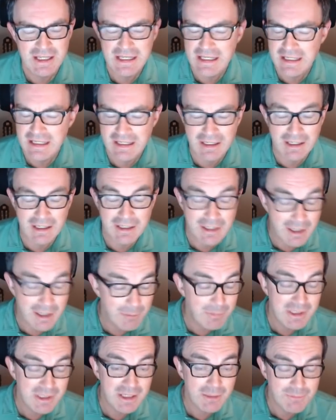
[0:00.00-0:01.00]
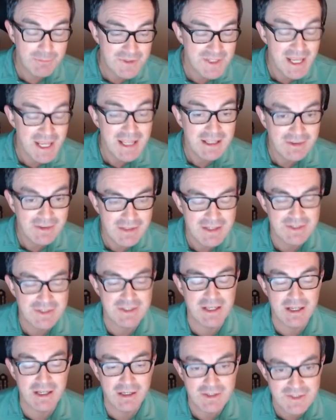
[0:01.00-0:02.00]
It, I, I, mean, I'm saying
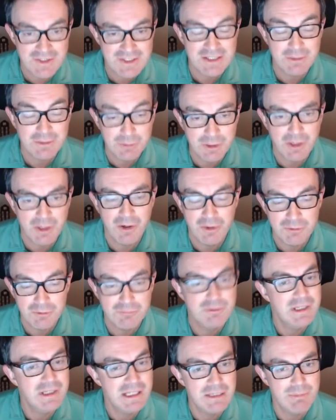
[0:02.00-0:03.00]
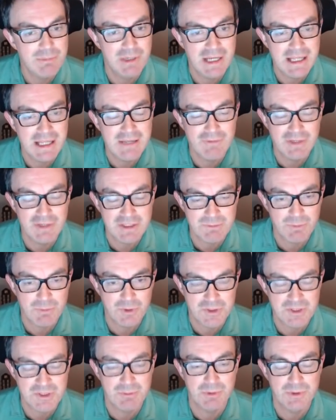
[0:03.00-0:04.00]
this, and I still can't really believe it's
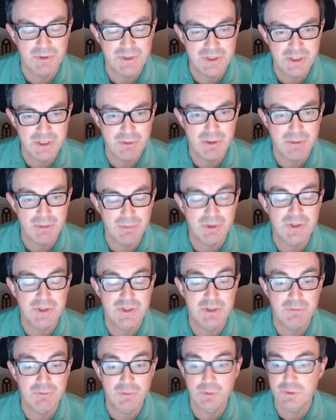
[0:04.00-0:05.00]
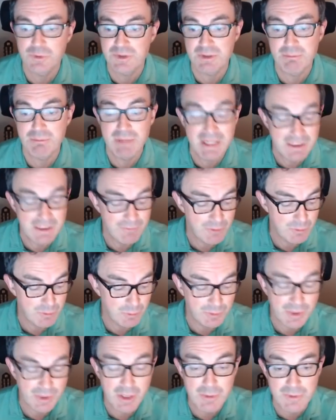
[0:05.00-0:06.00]
possible to do it because, of course, many of
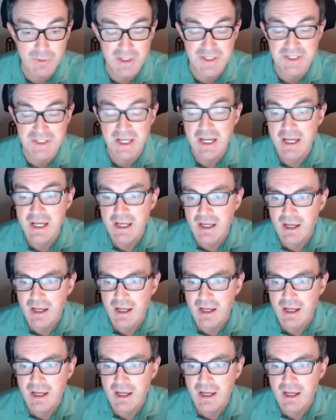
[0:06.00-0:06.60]
you will know this.